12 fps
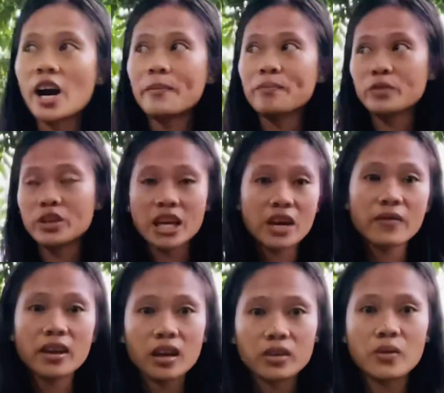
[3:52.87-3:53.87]

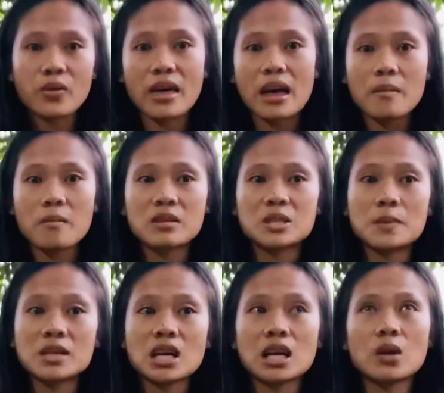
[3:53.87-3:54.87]
giving it to them,
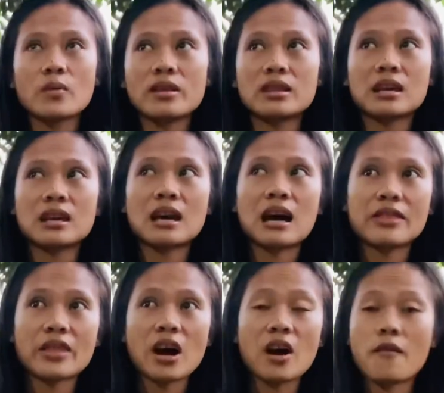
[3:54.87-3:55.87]
especially when they
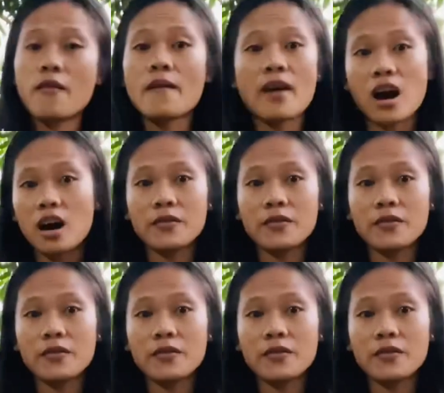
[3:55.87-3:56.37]
have cough.